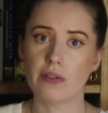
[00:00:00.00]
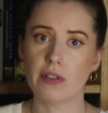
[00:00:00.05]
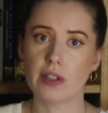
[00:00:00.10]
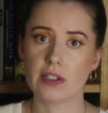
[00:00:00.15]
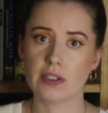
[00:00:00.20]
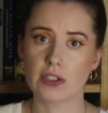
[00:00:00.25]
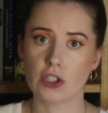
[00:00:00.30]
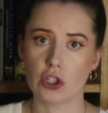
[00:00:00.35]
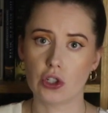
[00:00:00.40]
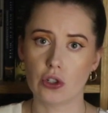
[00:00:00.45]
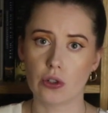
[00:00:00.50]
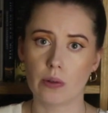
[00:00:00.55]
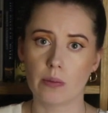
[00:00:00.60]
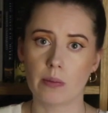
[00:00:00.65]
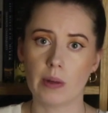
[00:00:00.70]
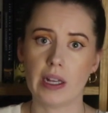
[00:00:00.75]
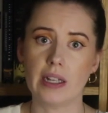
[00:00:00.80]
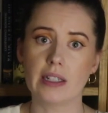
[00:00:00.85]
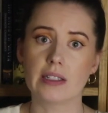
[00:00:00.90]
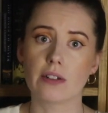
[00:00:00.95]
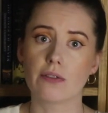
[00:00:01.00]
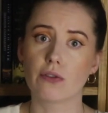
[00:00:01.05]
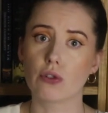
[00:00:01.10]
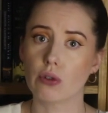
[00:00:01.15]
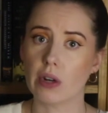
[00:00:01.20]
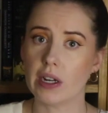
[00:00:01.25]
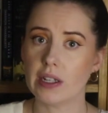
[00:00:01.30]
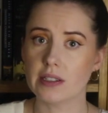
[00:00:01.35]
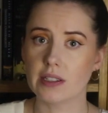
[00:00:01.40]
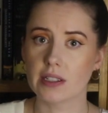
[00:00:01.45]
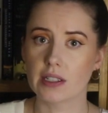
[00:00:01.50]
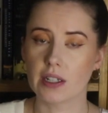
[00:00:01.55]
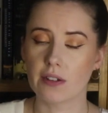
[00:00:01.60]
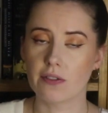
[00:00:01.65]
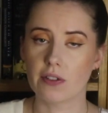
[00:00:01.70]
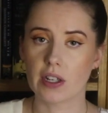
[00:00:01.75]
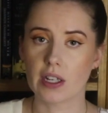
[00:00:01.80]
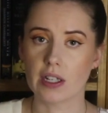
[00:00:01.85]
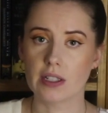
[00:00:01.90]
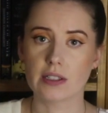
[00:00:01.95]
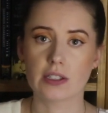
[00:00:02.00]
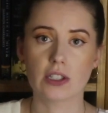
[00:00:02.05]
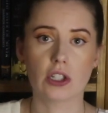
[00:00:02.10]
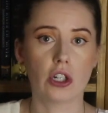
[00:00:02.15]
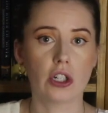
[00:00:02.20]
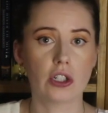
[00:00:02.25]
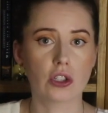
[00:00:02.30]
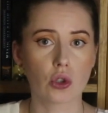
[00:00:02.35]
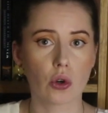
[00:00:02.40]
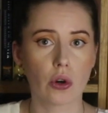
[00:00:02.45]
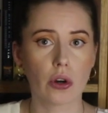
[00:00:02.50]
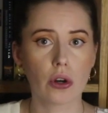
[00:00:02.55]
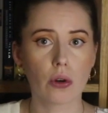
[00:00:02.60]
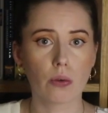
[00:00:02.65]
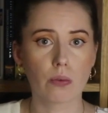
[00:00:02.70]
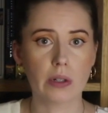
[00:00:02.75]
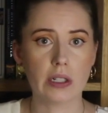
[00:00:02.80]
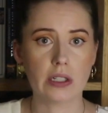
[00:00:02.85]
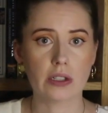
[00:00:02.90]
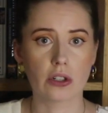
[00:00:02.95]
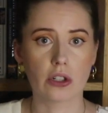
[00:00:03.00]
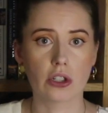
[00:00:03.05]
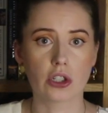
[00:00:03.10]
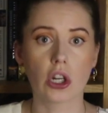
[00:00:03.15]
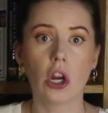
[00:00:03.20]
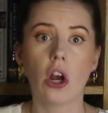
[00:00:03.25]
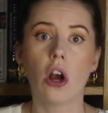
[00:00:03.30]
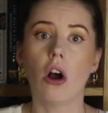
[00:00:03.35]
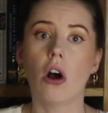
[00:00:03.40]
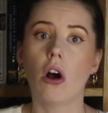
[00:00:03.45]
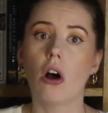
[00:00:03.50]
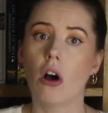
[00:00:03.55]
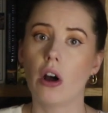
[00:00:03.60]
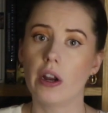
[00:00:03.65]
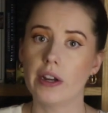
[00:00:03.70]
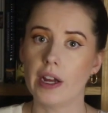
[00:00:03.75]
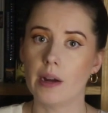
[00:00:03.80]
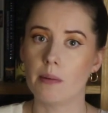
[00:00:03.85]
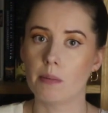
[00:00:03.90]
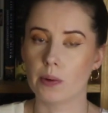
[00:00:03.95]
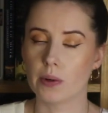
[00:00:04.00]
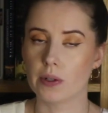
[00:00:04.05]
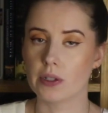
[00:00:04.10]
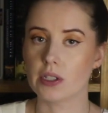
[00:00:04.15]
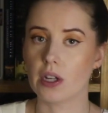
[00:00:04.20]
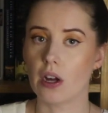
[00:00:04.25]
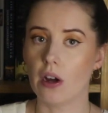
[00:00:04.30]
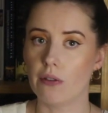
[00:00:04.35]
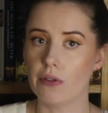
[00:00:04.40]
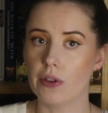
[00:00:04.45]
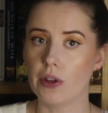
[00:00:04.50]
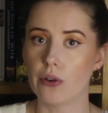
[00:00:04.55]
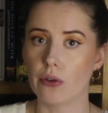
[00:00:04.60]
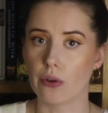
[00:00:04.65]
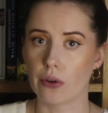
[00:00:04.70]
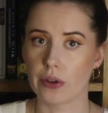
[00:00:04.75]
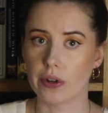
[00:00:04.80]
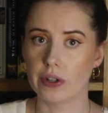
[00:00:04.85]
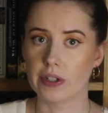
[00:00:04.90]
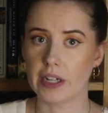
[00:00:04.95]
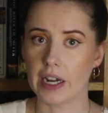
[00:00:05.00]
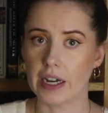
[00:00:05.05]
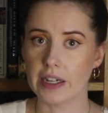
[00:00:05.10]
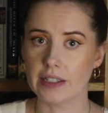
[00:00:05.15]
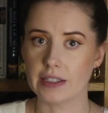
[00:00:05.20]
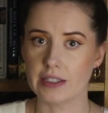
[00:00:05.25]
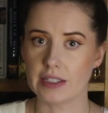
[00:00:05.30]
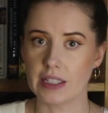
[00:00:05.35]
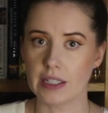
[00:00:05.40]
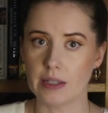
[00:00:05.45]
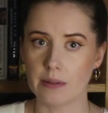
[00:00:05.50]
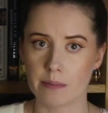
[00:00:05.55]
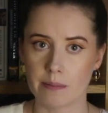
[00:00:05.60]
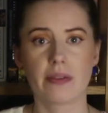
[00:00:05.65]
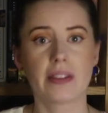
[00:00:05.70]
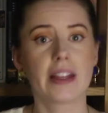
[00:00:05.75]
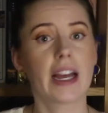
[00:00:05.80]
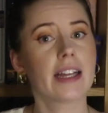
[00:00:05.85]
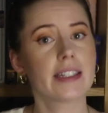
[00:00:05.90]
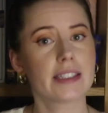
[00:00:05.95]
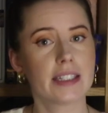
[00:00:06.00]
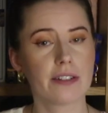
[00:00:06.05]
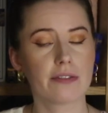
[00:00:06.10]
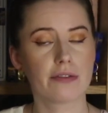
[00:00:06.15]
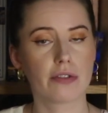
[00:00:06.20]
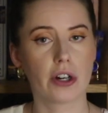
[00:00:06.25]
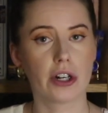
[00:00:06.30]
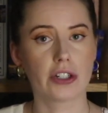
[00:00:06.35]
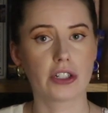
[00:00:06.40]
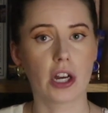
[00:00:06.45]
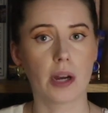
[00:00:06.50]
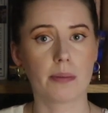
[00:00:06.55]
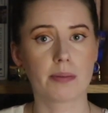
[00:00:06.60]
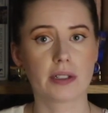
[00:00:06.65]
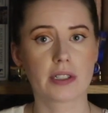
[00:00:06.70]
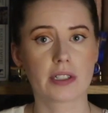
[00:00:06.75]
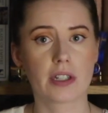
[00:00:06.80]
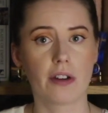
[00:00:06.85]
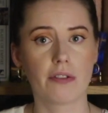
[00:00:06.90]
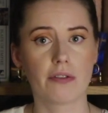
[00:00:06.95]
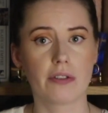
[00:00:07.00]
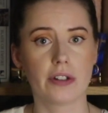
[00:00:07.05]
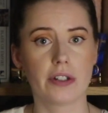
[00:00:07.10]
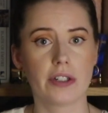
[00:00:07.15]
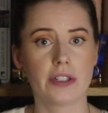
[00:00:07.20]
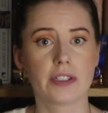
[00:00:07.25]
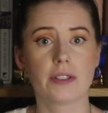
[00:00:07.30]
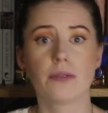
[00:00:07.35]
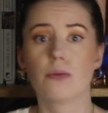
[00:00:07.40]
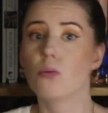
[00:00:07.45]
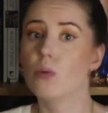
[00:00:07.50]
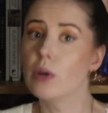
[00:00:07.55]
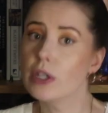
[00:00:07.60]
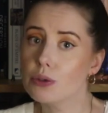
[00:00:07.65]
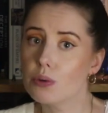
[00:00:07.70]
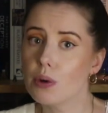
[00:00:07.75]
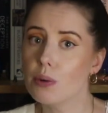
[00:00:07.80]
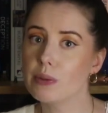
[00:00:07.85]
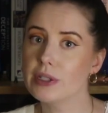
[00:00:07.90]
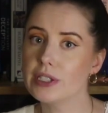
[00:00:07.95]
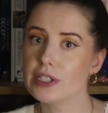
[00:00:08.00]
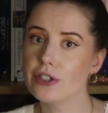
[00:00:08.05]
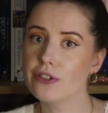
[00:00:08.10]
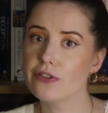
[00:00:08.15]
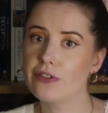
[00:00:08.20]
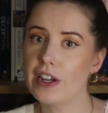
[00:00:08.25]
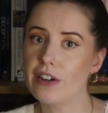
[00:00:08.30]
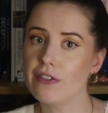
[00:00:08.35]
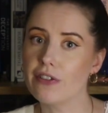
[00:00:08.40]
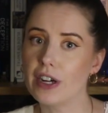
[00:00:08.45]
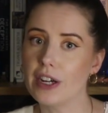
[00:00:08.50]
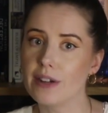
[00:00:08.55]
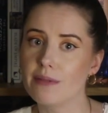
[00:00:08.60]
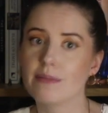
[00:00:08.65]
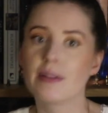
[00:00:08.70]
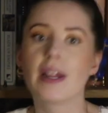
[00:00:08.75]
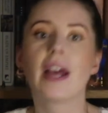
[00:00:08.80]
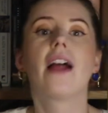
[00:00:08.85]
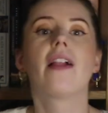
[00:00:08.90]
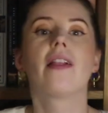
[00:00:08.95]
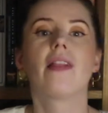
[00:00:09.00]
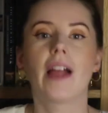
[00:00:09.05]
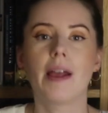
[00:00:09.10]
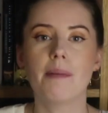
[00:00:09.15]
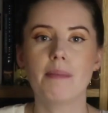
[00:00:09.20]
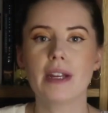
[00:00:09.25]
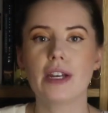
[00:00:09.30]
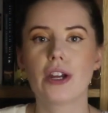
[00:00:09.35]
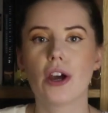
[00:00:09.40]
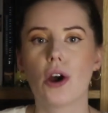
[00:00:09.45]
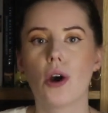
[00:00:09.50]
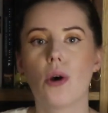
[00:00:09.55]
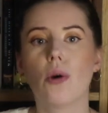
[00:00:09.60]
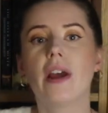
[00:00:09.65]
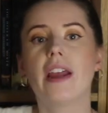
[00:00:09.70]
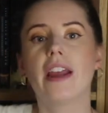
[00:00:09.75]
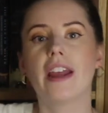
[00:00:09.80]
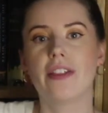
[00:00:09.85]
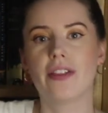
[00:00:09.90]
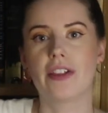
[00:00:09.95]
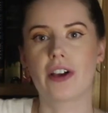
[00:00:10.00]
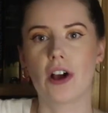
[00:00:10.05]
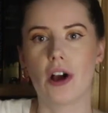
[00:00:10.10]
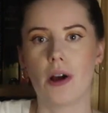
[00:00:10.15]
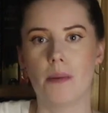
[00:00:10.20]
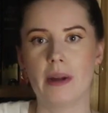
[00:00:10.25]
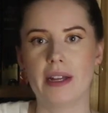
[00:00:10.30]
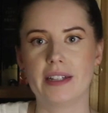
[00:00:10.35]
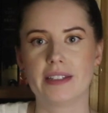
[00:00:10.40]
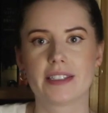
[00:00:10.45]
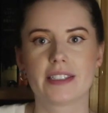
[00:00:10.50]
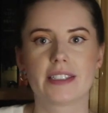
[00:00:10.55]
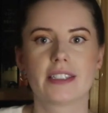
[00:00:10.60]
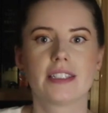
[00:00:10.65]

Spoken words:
of this tomb is of great significance to historical research on emperors of the Northern Dynasty. That's it for our top discoveries. Which one was your favorite? Let me know in the comments.